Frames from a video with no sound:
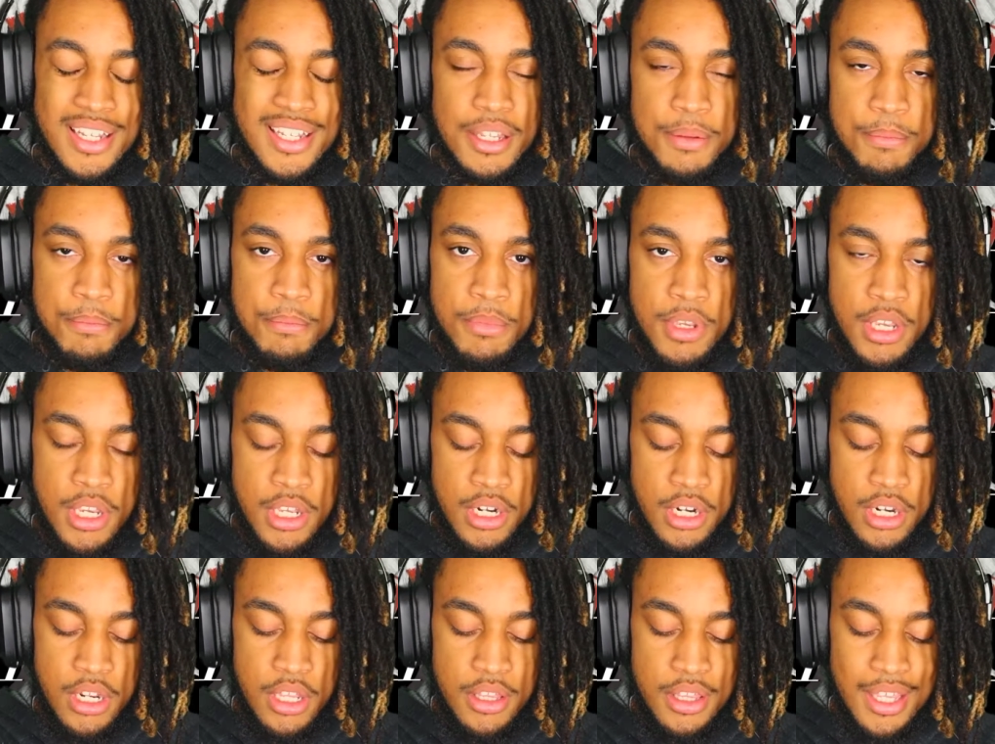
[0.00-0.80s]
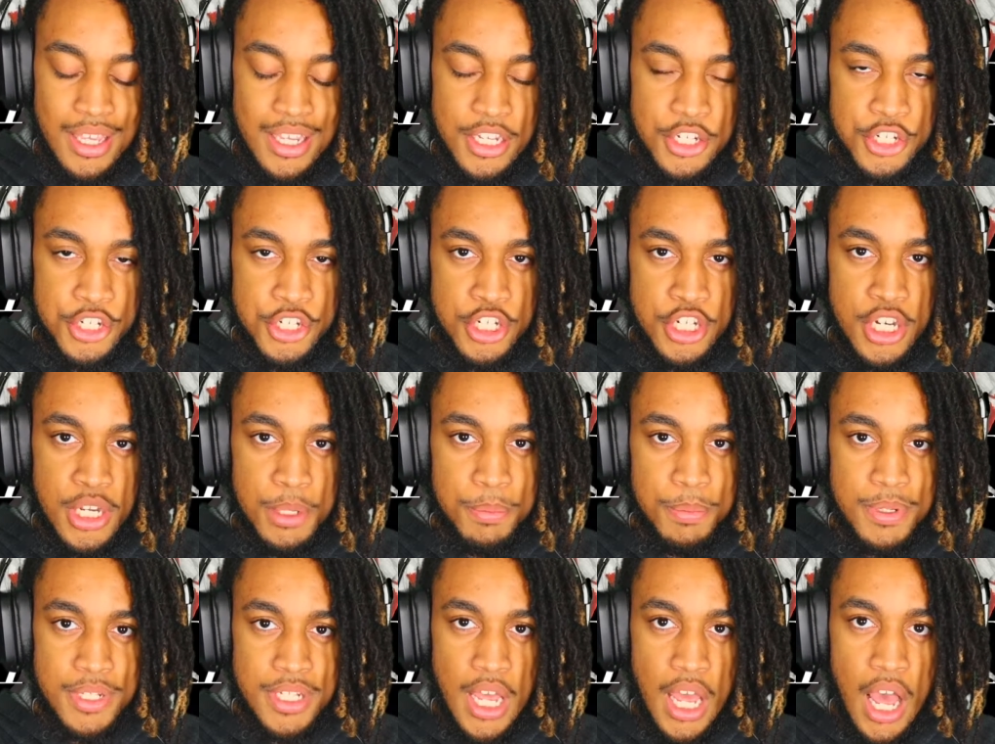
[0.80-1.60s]
mean anything. It's cheap,
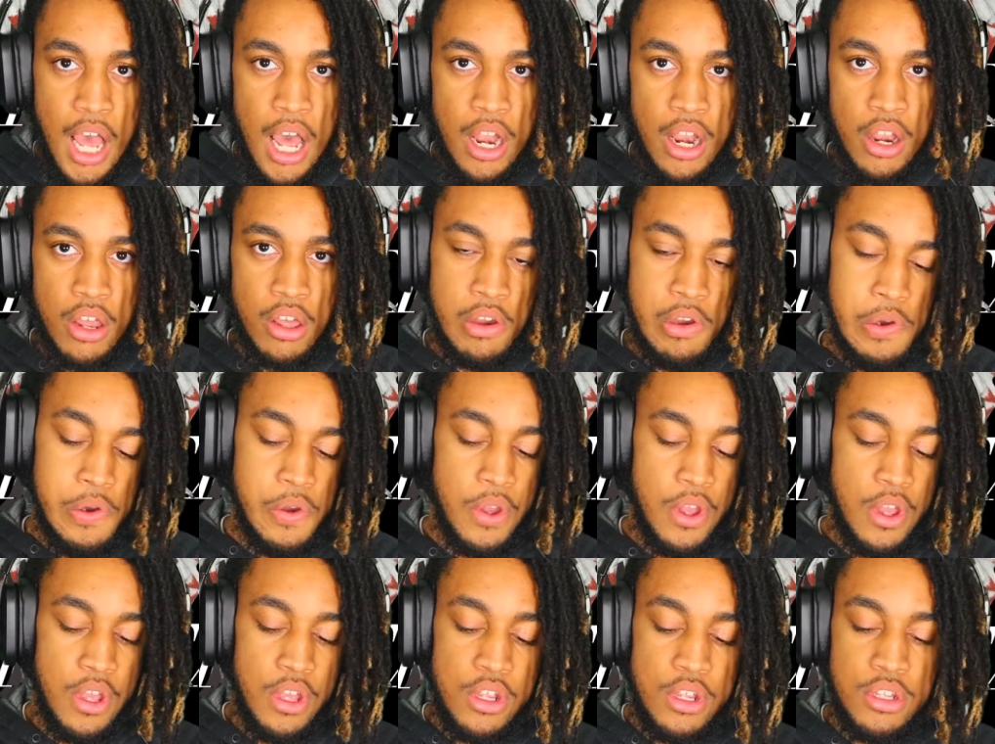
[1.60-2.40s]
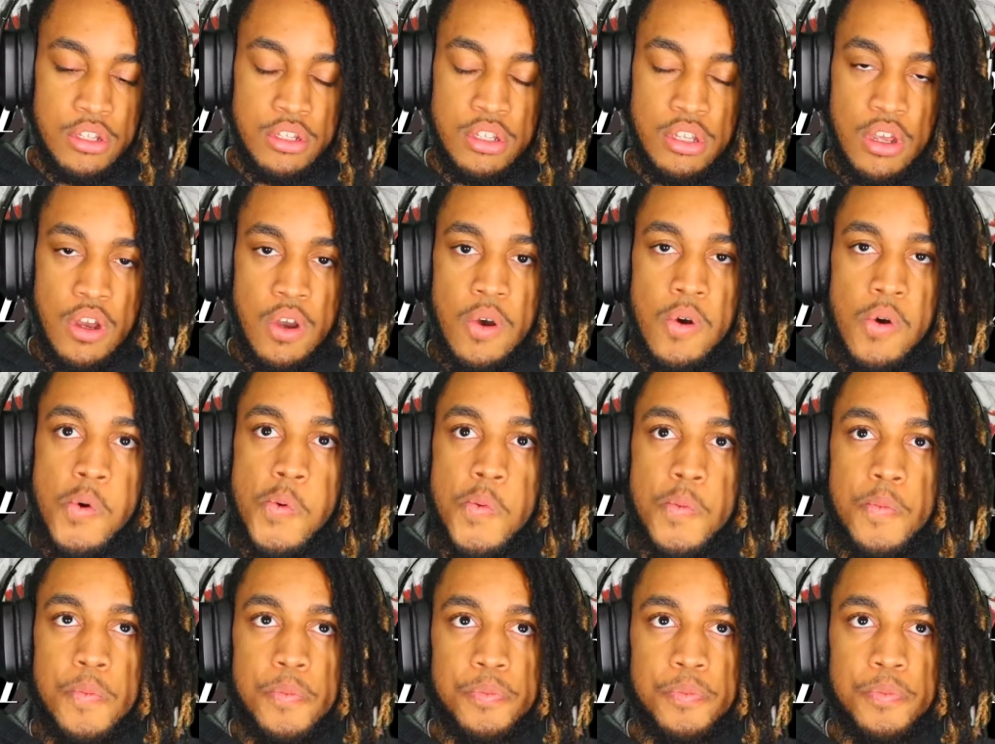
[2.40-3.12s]
it's hollow. So